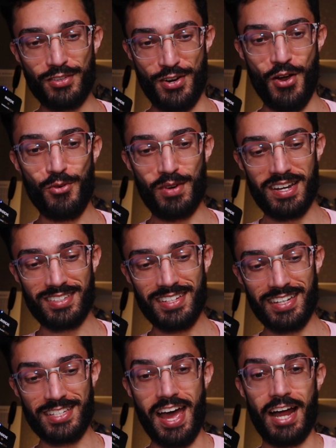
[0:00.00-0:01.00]
for no
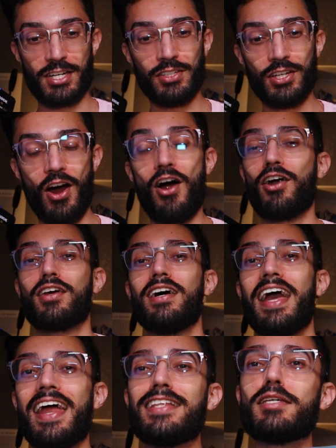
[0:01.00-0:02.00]
reason. It's actually
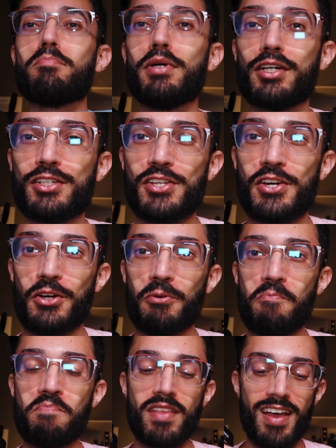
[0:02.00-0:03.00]
Arca, and it's a book
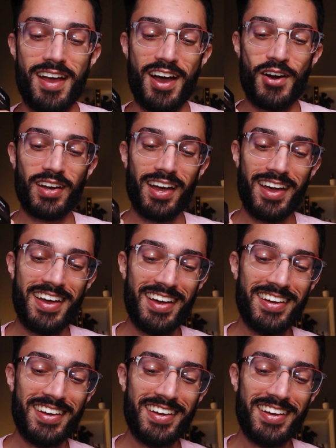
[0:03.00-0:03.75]
two, okay?